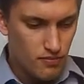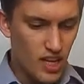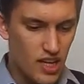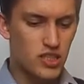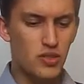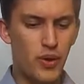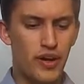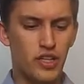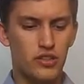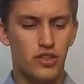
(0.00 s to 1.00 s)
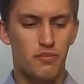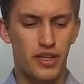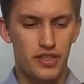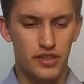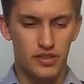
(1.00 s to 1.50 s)
So if we are not
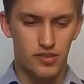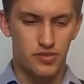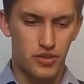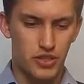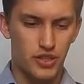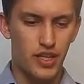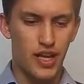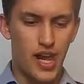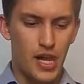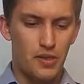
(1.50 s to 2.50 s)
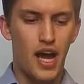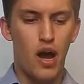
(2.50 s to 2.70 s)
committing this version, now